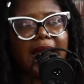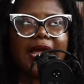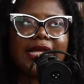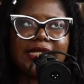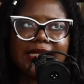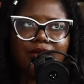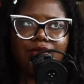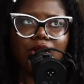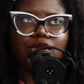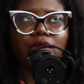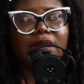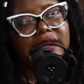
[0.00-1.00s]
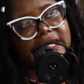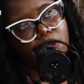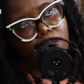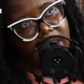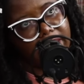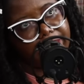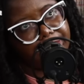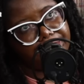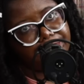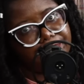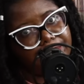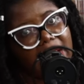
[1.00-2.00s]
is he in the wrong show? Is he in why?
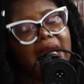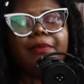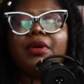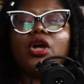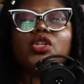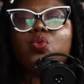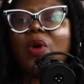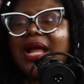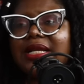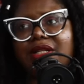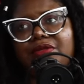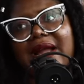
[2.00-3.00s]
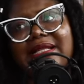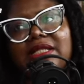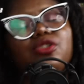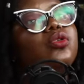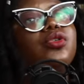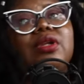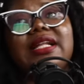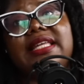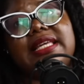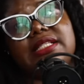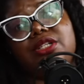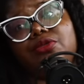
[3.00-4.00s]
Because why did the writers? No, no, no, I think
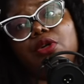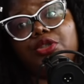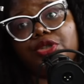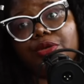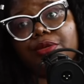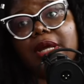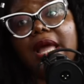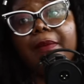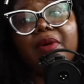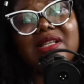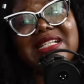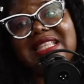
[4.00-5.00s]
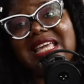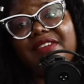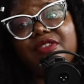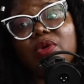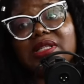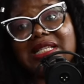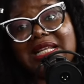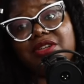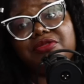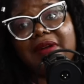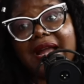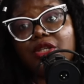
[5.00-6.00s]
he's in the wrong show. Because I think if he was in the
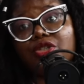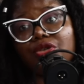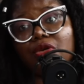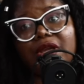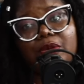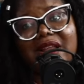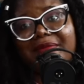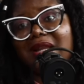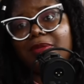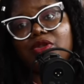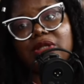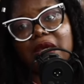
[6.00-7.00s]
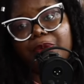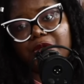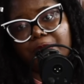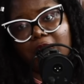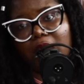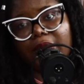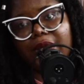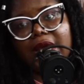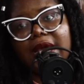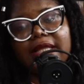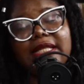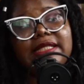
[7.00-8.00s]
right show, he would have been able to keep his bar.
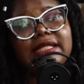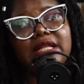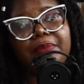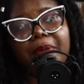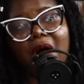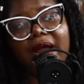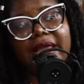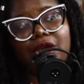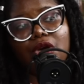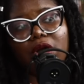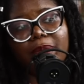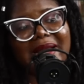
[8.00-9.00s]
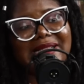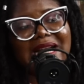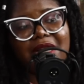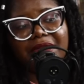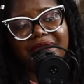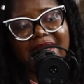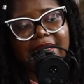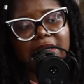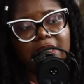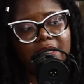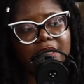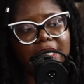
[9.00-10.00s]
This is a bar he got by
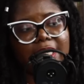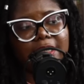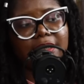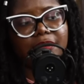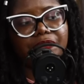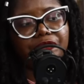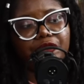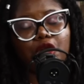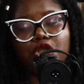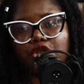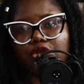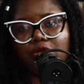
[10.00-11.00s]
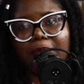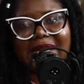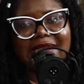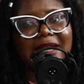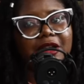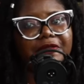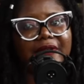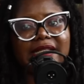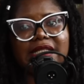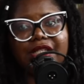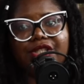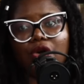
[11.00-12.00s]
sacrificing his virtue, by
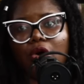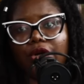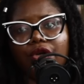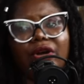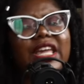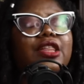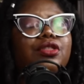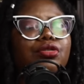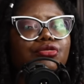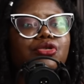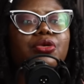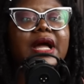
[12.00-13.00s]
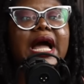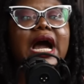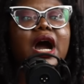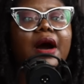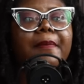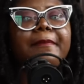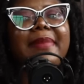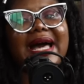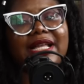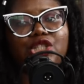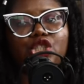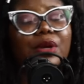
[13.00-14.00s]
sacrificing his honor. He threw a
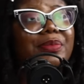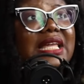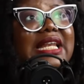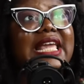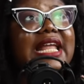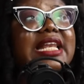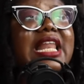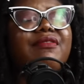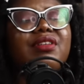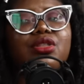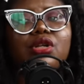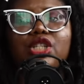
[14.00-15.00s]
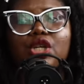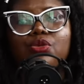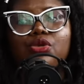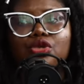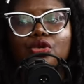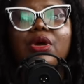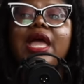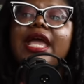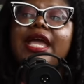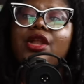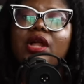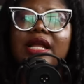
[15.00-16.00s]
match, something he never thought he would do,
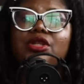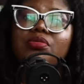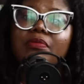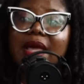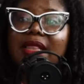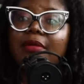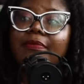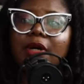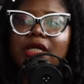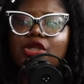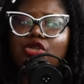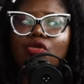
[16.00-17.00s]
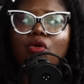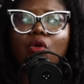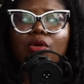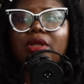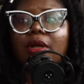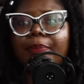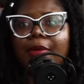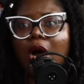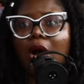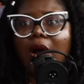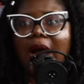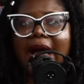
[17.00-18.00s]
in order to make the money to own the
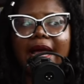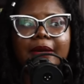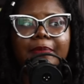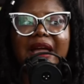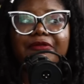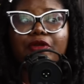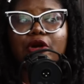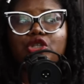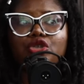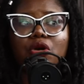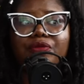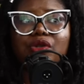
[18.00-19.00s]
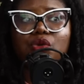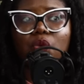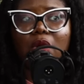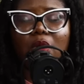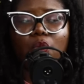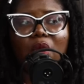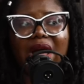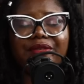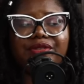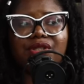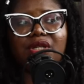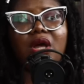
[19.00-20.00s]
bar. And by virtue of his
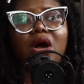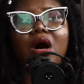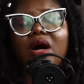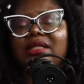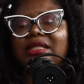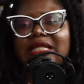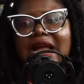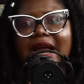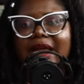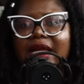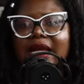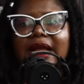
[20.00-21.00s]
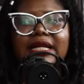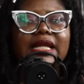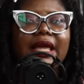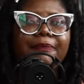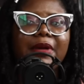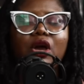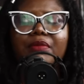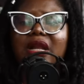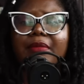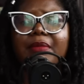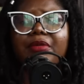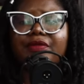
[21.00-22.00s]
wife's aunt dying and him becoming a
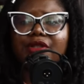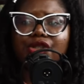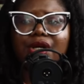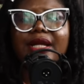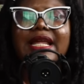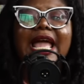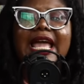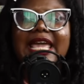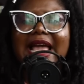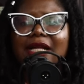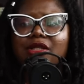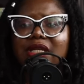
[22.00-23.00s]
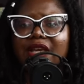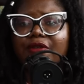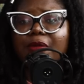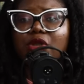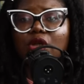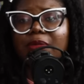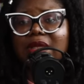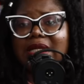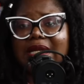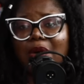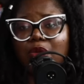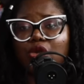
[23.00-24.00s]
member of the ton, he had to give up something
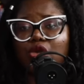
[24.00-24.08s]
that was